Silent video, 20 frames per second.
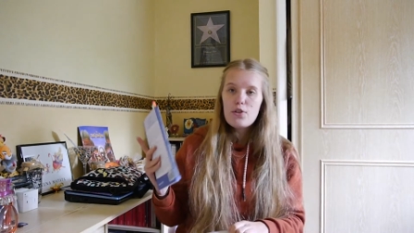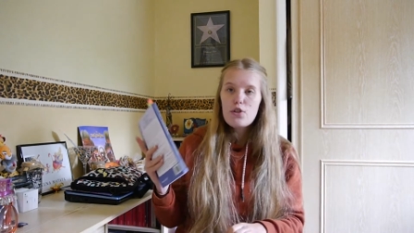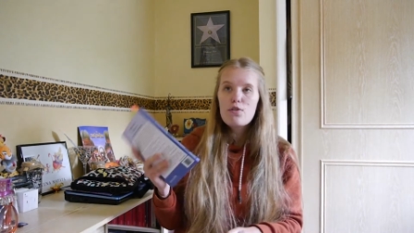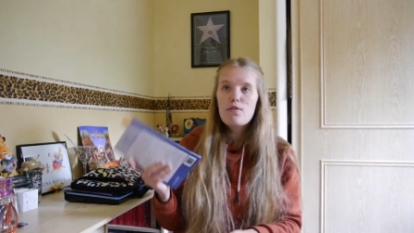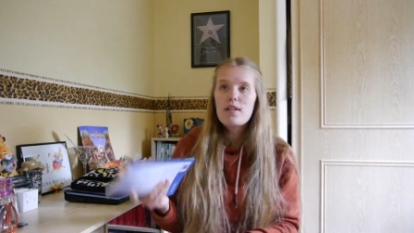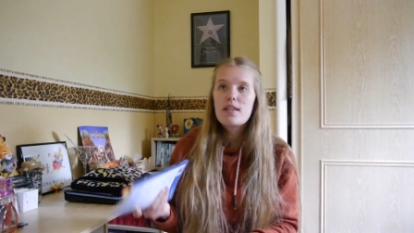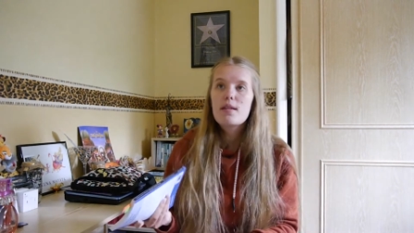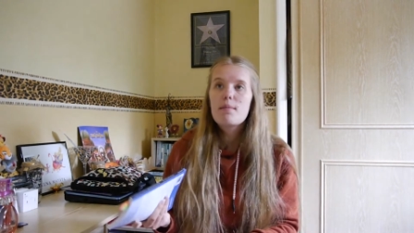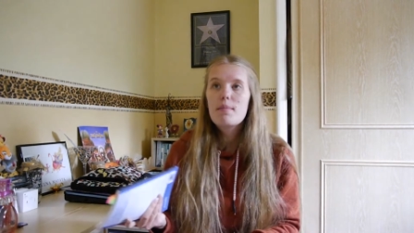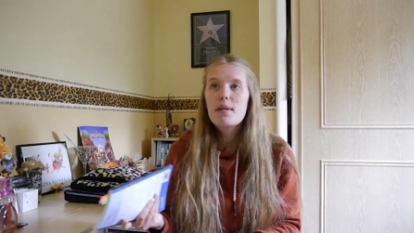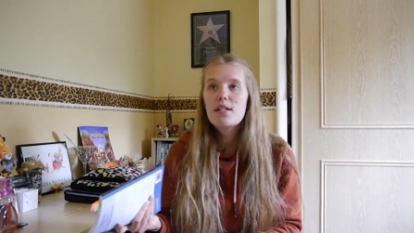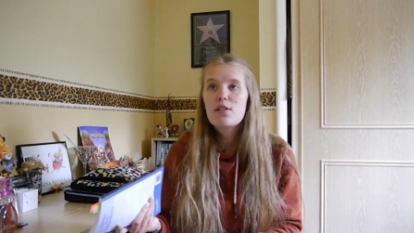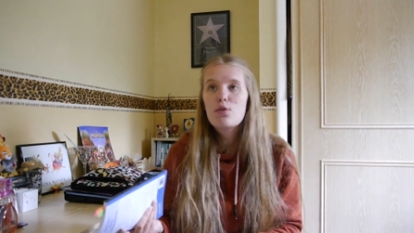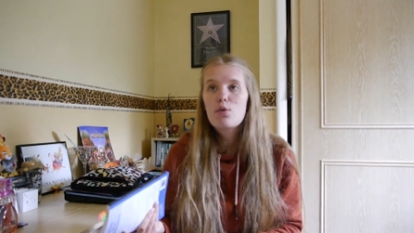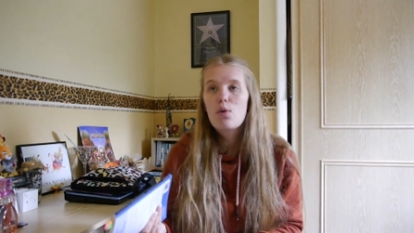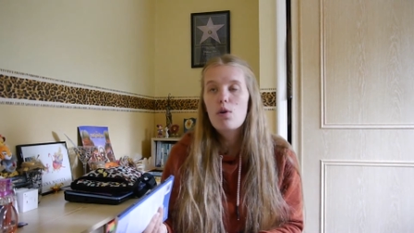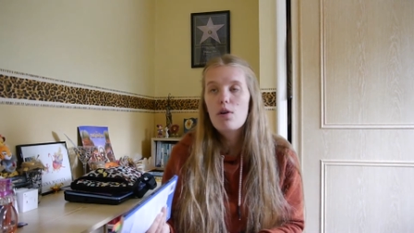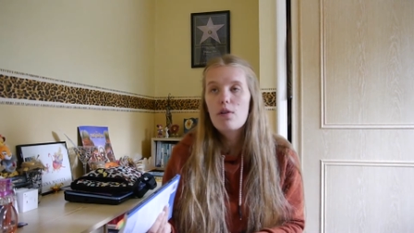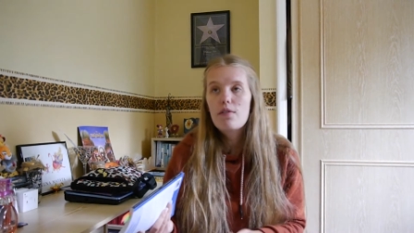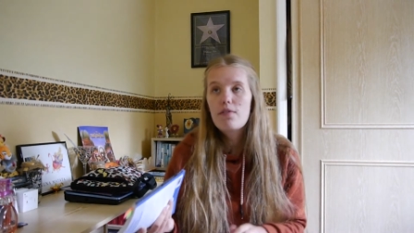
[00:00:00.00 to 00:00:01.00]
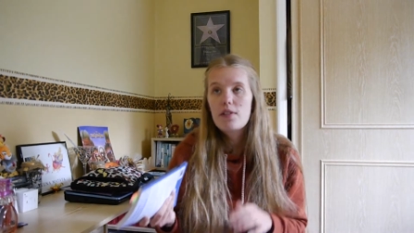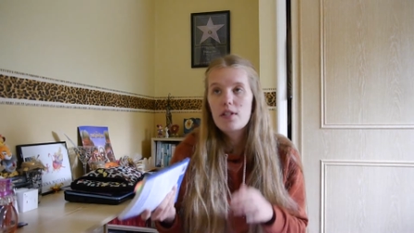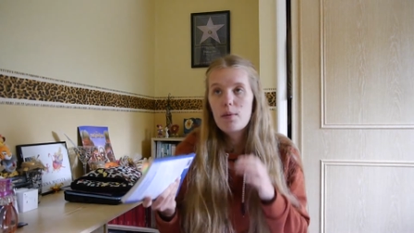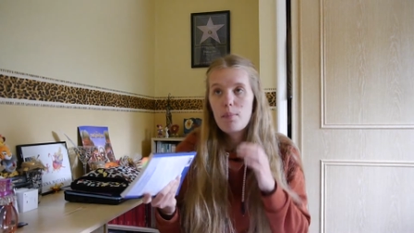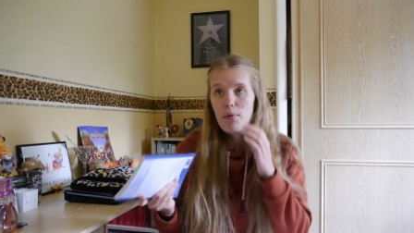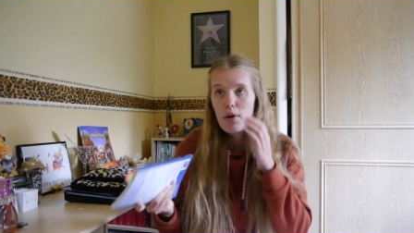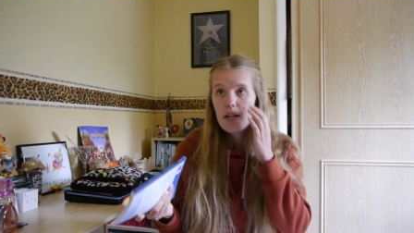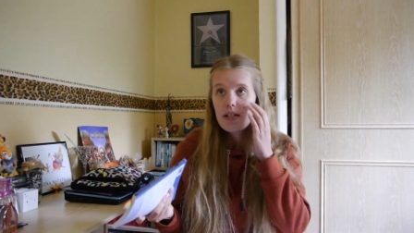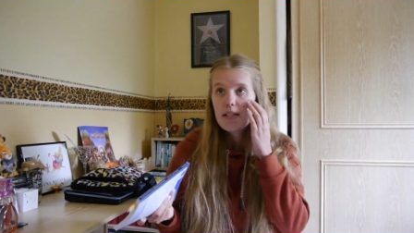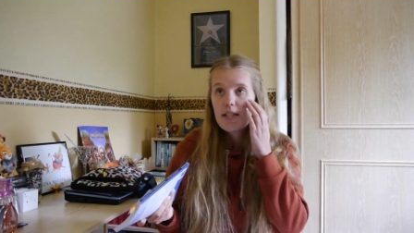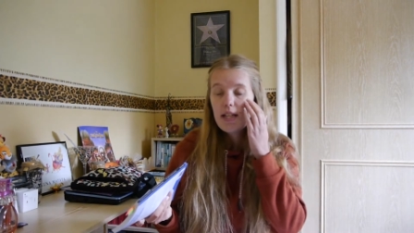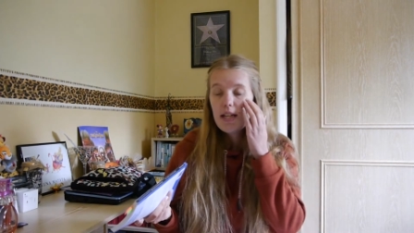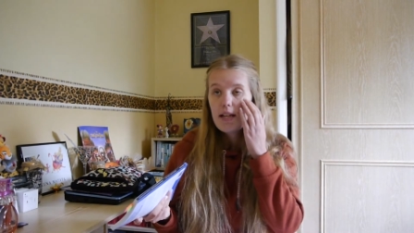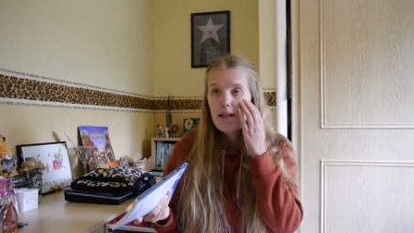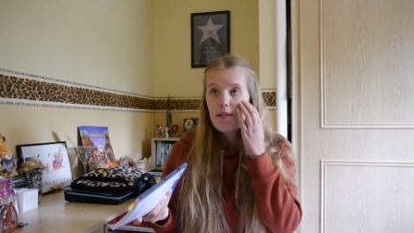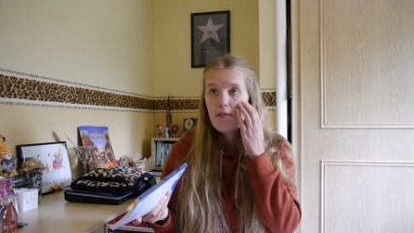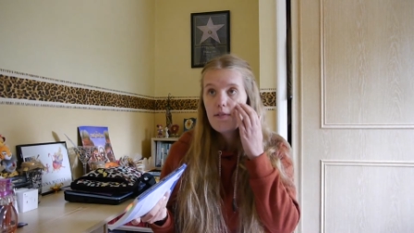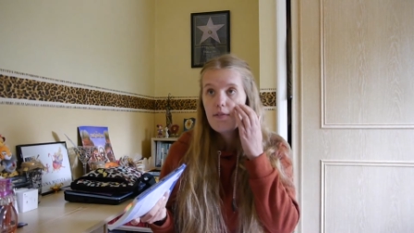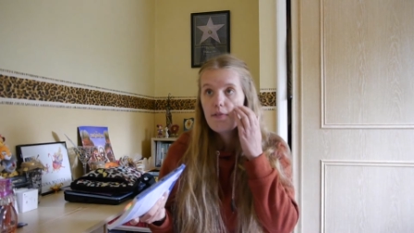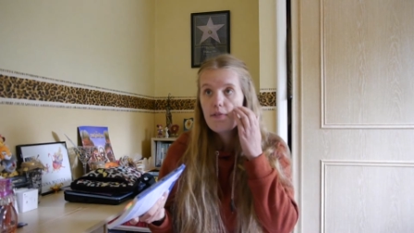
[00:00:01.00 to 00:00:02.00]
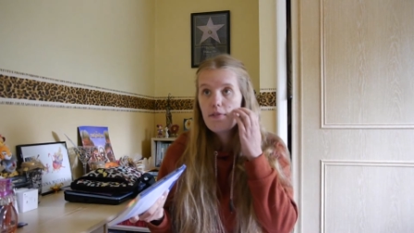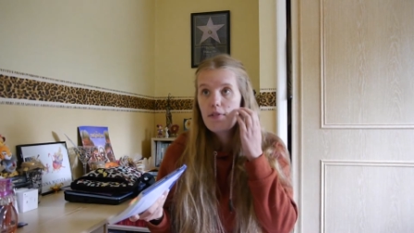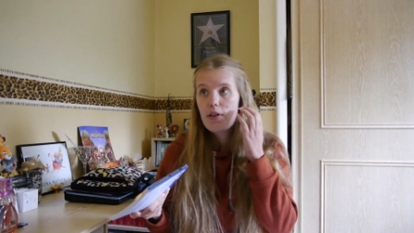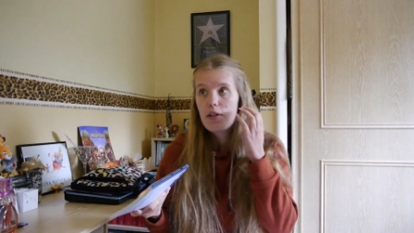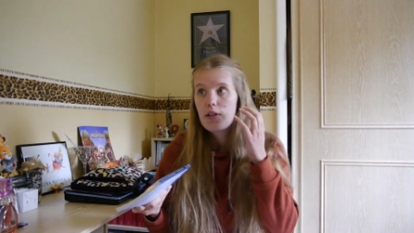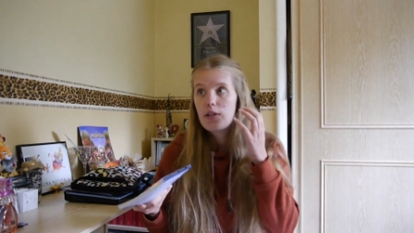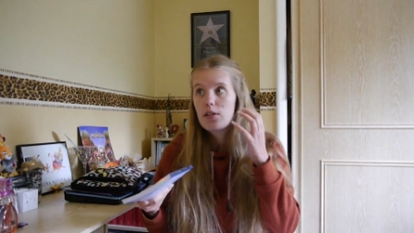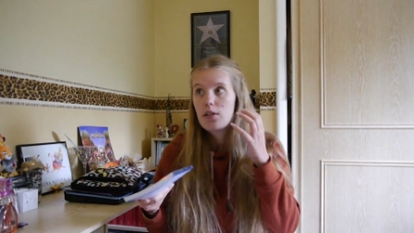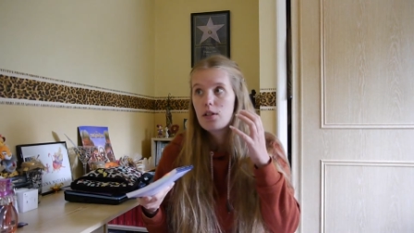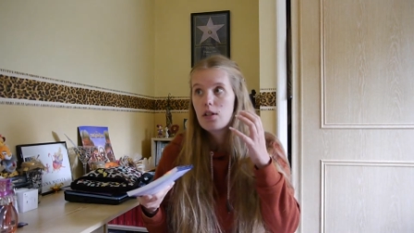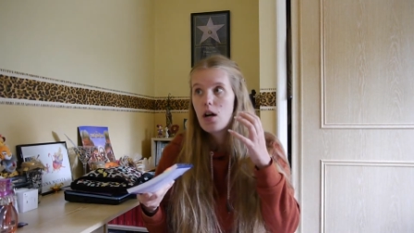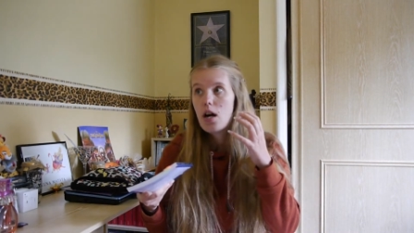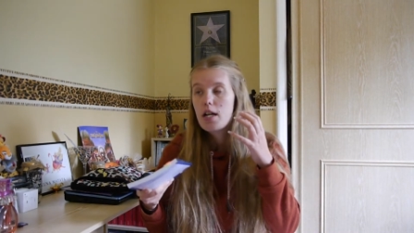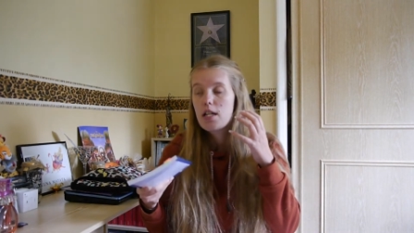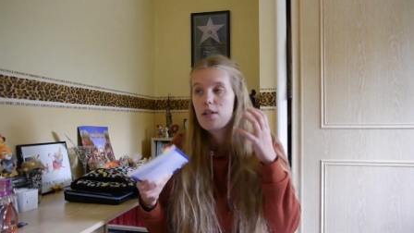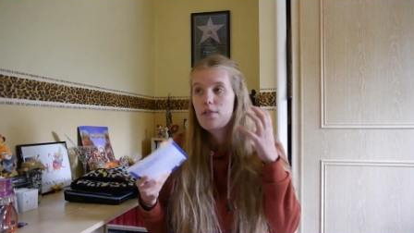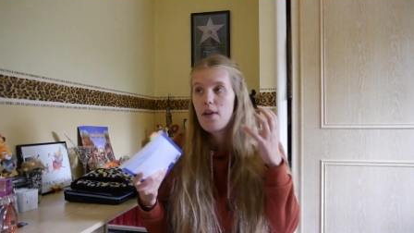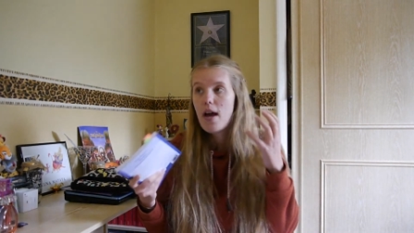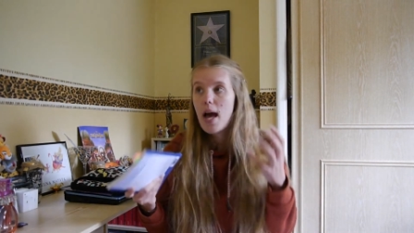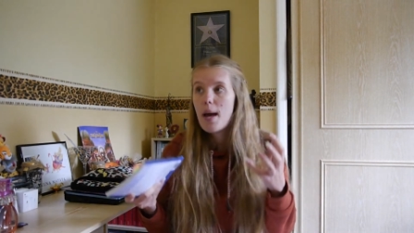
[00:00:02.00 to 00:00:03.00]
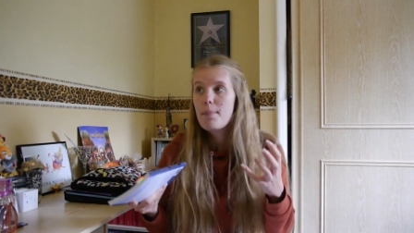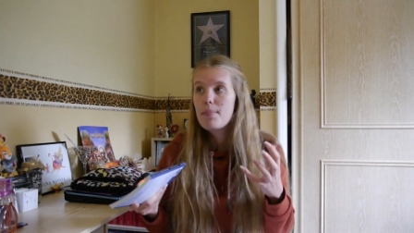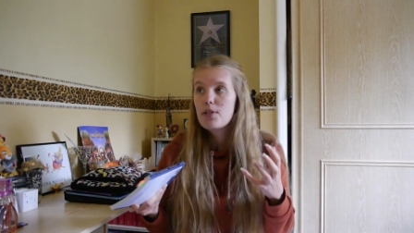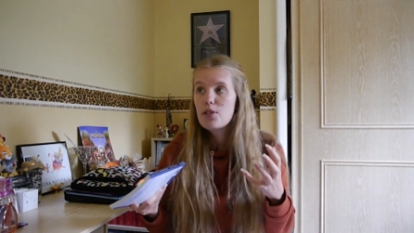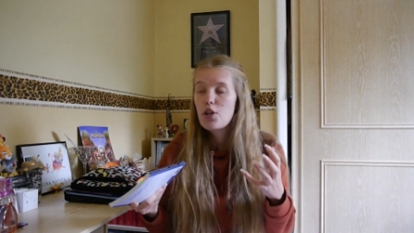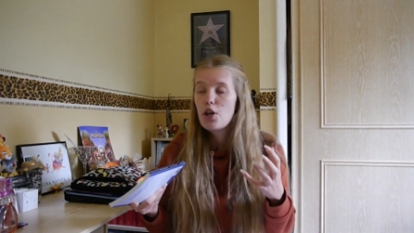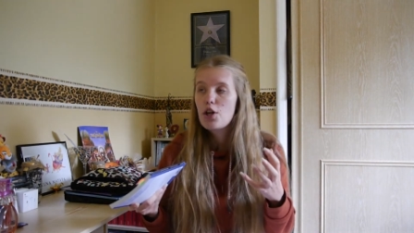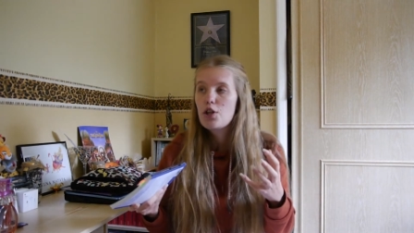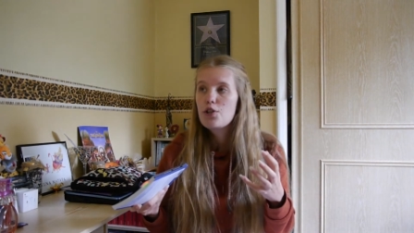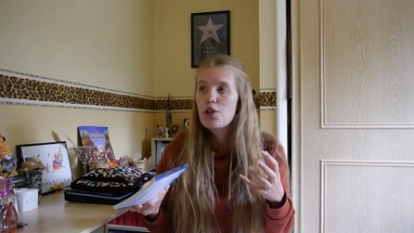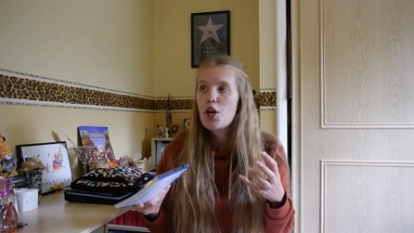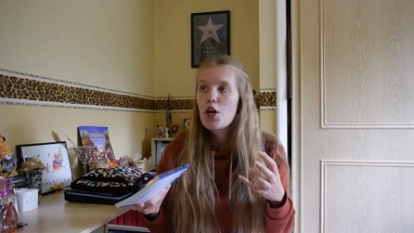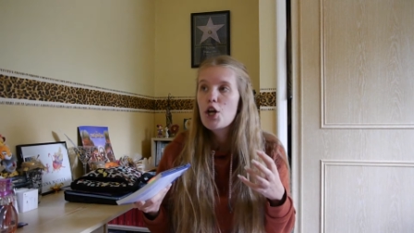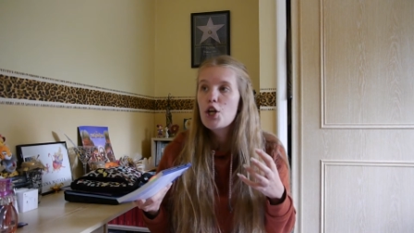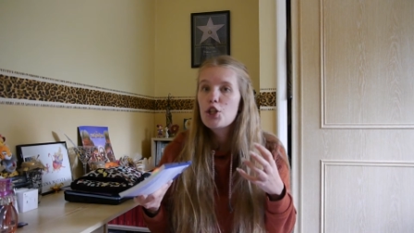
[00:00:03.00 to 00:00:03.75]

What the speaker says: you're in the middle of a depressive kind of episode,